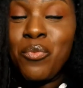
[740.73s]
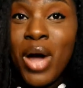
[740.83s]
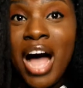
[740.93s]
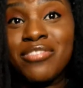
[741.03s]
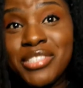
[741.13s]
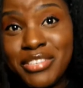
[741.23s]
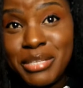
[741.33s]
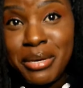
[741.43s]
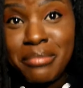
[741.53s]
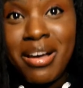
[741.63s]
after I
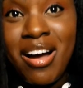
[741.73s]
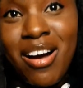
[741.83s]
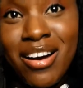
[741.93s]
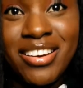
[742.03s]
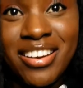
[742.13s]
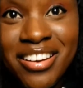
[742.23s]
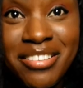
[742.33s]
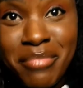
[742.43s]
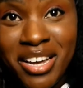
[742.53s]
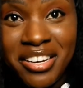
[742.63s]
spent my hard earned
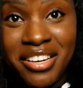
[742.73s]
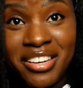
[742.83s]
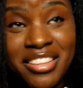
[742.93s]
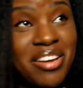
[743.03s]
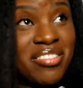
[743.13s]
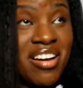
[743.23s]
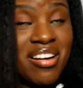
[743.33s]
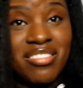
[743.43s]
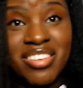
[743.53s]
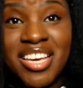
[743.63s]
money that no,
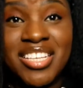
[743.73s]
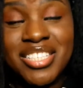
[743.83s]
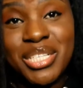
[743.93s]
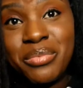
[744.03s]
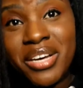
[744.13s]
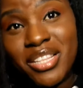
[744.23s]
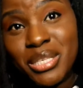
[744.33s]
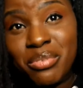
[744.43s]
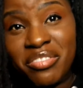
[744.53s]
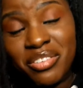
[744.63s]
you can just wear this
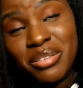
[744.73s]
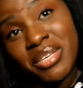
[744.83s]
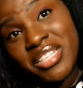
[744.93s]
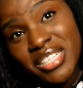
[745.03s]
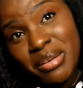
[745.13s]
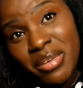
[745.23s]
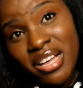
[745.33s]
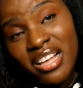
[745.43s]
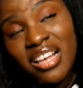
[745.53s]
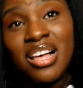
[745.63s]
perfume in
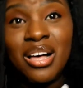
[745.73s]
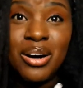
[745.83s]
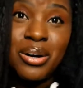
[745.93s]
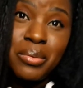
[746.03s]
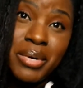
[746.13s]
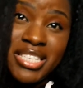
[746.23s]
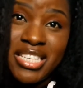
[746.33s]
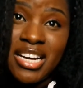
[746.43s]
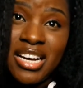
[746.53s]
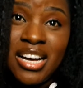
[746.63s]
summer or
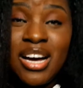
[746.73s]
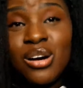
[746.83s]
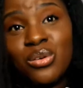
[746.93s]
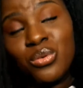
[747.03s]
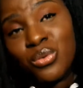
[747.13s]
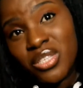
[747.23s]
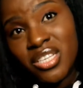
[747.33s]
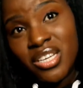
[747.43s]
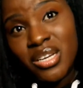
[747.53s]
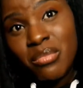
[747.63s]
winter or
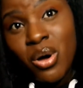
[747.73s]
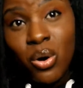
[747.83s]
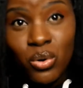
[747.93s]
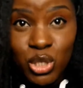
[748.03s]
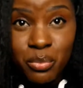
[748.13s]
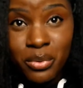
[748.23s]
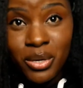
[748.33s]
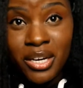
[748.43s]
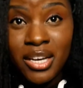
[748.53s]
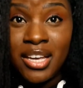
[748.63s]
autumn or
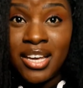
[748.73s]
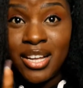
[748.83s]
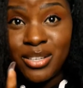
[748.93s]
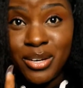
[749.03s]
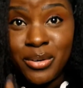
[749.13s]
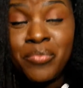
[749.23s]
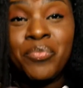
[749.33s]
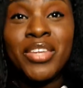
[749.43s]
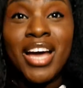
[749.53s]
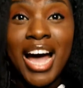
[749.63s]
spring. Hell no.
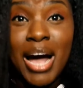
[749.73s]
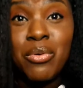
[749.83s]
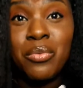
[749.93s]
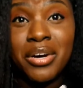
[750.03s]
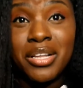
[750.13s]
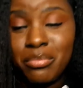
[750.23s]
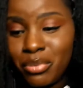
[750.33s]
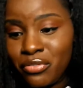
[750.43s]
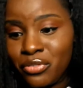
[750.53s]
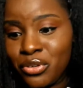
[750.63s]
I will wear the
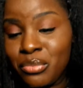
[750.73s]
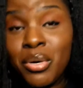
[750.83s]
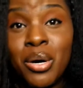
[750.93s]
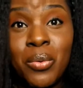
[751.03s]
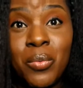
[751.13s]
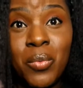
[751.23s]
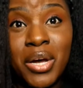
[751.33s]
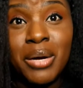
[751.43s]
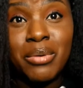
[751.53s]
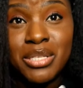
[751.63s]
perfume when
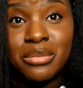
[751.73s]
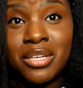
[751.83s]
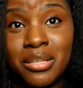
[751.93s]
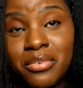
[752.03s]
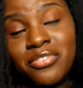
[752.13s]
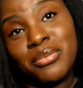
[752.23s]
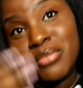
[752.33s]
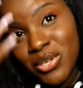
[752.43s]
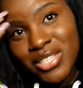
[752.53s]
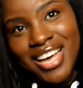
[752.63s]
I want to wear the perfume
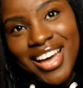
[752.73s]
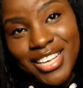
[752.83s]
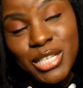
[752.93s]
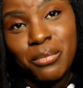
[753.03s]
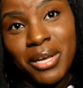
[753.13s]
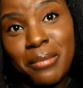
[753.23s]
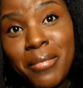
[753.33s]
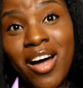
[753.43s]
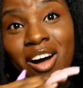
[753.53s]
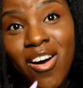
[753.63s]
because I spent my
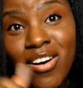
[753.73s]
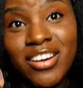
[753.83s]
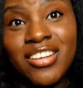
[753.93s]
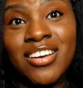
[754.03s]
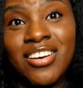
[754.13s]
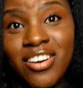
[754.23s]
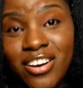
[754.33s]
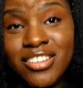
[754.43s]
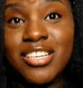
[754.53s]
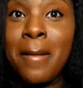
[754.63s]
hard
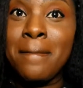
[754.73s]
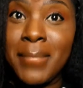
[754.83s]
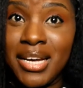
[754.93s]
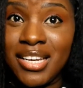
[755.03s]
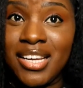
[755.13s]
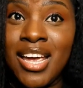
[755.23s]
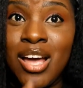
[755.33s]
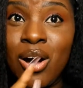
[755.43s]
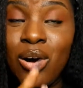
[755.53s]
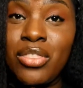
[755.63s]
earned money
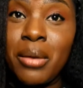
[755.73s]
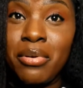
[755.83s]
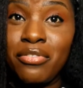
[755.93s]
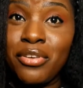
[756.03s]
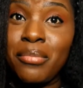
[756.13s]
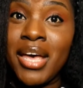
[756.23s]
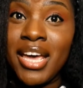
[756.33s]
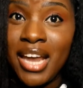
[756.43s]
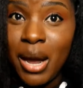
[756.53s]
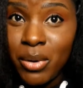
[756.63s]
on that perfume
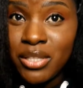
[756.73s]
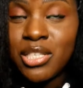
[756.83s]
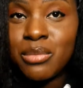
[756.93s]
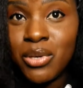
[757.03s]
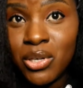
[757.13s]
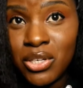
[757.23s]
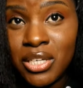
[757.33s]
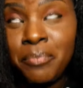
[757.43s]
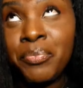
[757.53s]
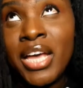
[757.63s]
and I want to smell good.
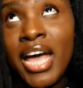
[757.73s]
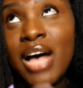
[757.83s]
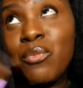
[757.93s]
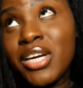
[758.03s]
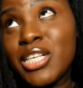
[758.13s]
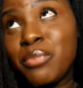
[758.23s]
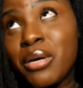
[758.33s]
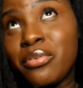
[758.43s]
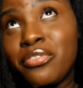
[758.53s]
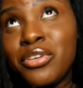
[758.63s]
When I spray
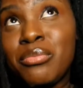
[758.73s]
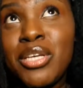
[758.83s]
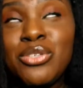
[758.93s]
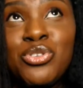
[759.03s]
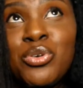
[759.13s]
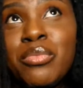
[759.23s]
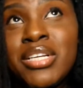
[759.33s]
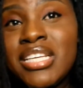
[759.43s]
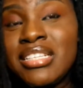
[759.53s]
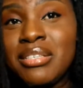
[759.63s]
perfume, it's
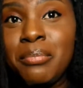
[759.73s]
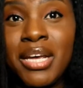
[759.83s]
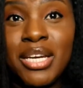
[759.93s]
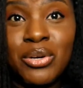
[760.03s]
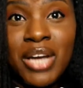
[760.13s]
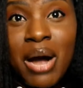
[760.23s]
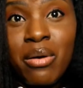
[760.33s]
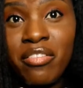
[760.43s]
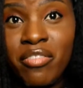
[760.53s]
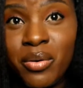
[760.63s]
normally depending on how I
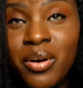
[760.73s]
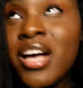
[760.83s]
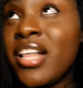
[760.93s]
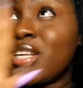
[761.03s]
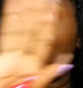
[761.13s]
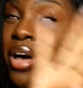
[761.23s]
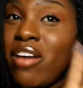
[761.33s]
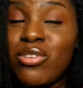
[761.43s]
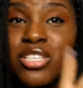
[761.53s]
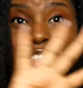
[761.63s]
feel. That's why I've
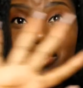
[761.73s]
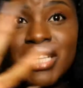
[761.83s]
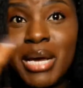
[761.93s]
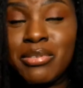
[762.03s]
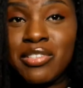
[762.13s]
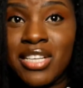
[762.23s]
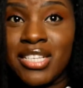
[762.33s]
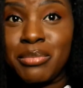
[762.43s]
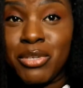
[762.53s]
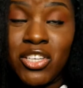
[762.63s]
got different types of
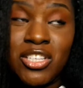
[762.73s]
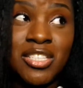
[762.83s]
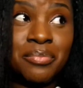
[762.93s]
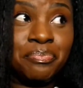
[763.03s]
scents because